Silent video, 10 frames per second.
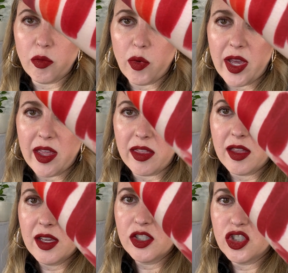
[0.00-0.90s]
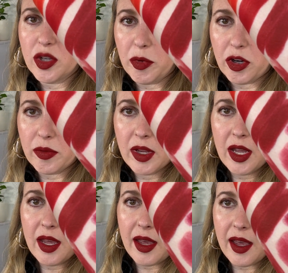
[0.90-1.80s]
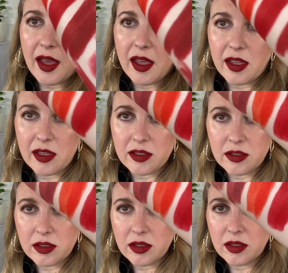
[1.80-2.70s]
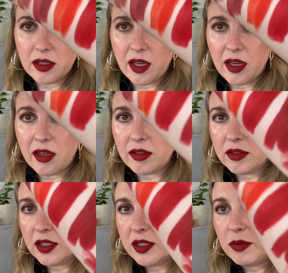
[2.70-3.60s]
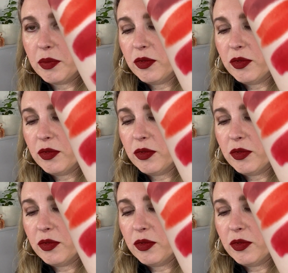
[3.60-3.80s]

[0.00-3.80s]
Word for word: with shimmer. And yeah, let's,